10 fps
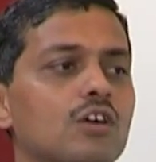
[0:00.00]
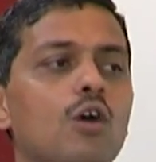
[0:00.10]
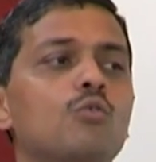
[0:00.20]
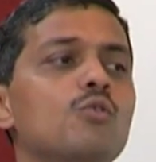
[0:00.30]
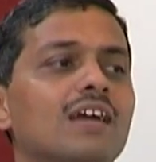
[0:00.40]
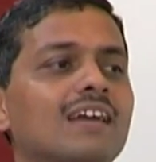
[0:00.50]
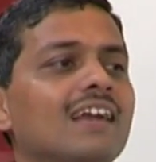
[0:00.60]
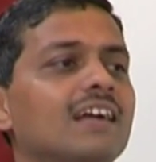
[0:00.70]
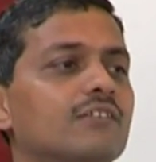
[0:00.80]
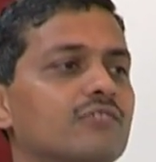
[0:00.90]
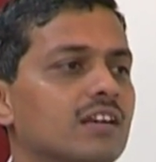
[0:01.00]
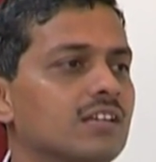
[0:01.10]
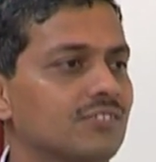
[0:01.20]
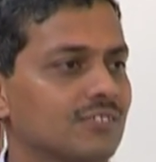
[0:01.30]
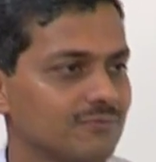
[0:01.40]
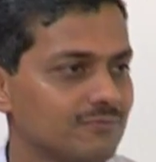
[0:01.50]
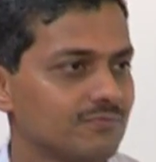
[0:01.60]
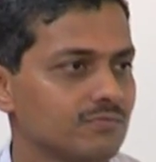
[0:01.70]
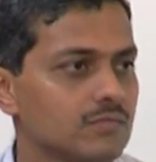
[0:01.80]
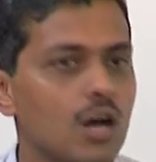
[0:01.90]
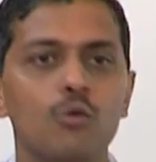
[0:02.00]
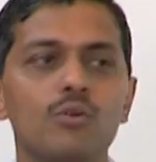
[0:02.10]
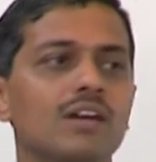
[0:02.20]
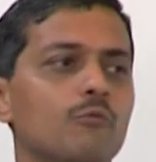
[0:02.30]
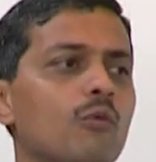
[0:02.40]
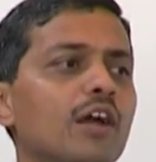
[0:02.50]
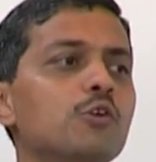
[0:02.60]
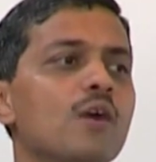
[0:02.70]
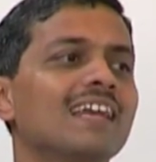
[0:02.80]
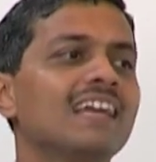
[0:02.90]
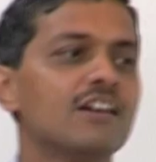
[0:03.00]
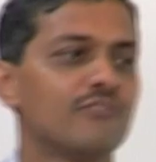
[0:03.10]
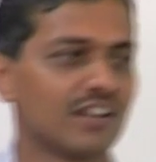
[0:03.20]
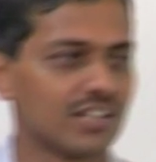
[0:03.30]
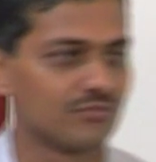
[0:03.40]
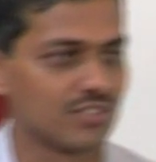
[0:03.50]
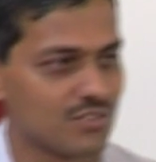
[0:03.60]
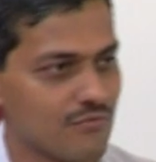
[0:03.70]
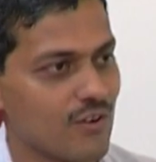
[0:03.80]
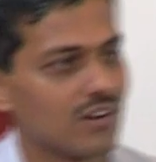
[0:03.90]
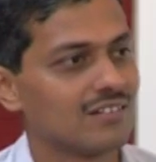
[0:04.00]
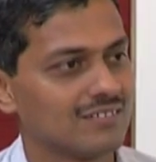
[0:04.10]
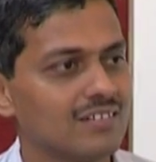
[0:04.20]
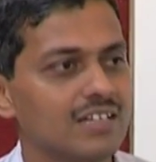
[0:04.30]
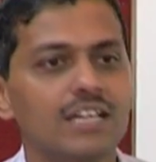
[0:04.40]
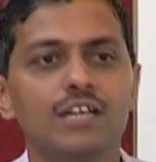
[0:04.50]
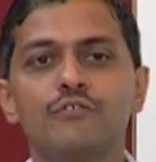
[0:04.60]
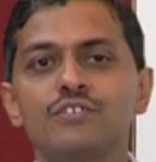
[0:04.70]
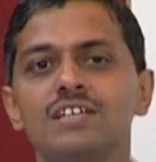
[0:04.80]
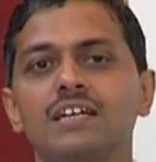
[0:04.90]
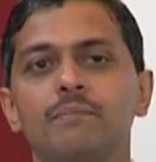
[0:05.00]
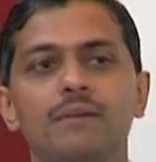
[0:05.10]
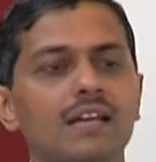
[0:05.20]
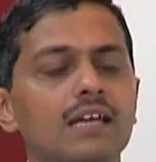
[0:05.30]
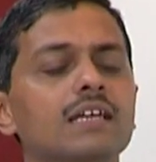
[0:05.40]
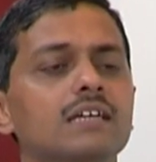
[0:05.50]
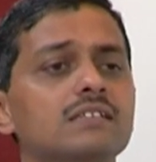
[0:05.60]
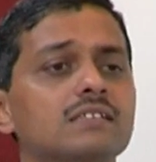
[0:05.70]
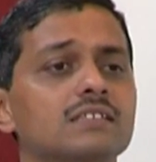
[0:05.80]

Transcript: How do I create a furnace? How do I, why do I need a furnace first of all? If you see typically, yes?